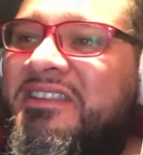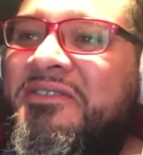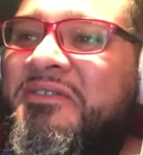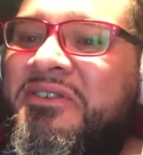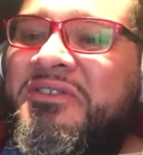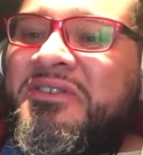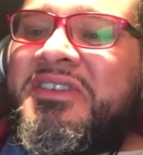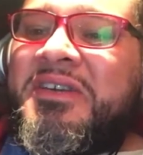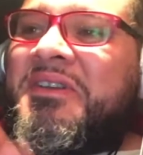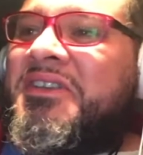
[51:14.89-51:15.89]
the local
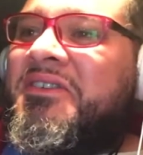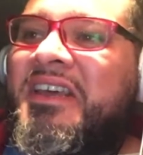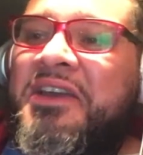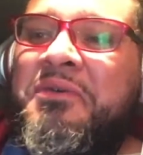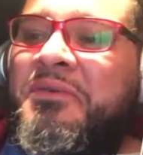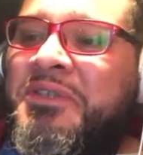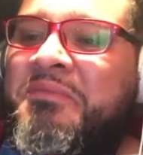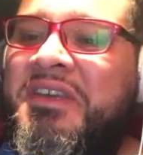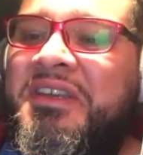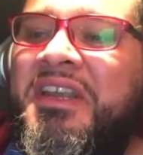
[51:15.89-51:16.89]
cemetery that everyone's
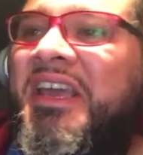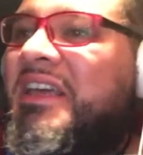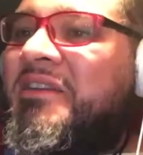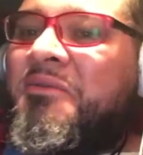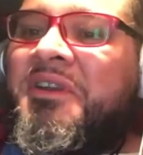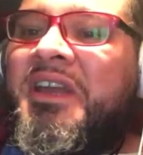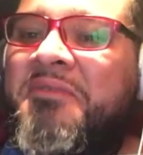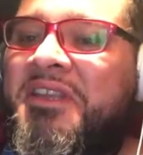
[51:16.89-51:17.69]
been at or whatnot.